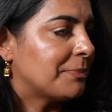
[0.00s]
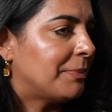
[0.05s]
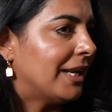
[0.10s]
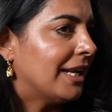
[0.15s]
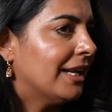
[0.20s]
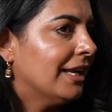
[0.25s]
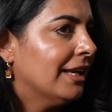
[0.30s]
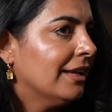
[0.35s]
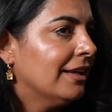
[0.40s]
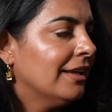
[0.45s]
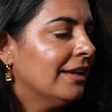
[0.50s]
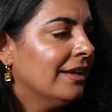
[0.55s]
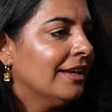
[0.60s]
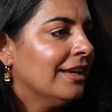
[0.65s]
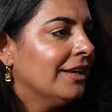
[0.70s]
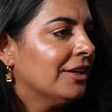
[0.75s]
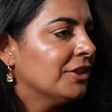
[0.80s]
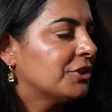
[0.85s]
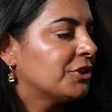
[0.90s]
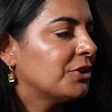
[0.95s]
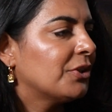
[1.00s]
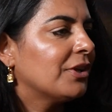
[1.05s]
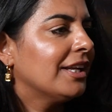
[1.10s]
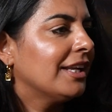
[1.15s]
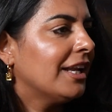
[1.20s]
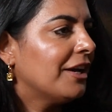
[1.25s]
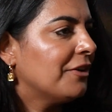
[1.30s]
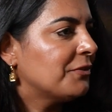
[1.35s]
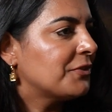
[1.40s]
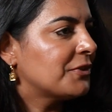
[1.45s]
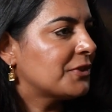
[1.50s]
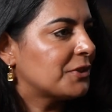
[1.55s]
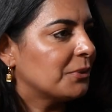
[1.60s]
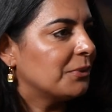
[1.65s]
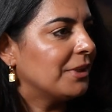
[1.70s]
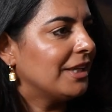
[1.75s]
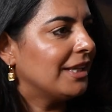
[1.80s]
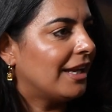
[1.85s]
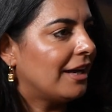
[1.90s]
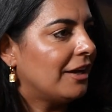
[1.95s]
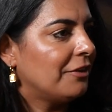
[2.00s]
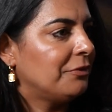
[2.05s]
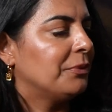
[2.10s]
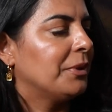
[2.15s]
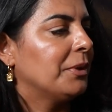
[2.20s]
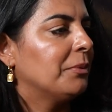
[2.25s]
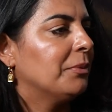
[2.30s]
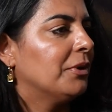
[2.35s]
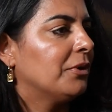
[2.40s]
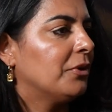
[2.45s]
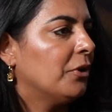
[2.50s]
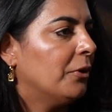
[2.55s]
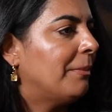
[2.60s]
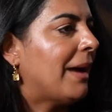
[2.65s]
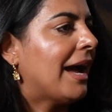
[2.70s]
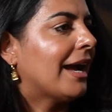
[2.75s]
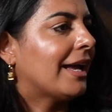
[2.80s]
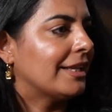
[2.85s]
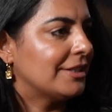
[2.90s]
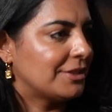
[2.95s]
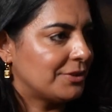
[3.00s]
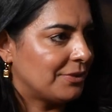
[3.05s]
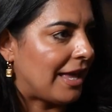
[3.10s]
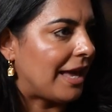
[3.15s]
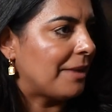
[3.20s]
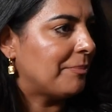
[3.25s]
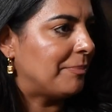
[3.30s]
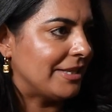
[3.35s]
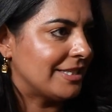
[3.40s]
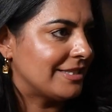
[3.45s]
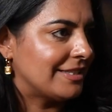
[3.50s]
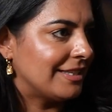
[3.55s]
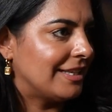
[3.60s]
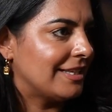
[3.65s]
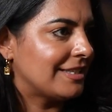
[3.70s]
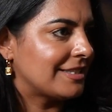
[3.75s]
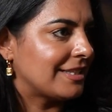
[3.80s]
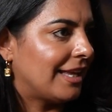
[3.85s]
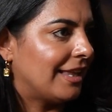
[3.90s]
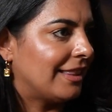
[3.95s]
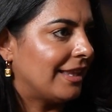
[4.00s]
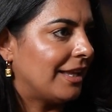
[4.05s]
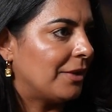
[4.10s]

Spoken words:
But sure enough, soon enough, we will go back into that business, and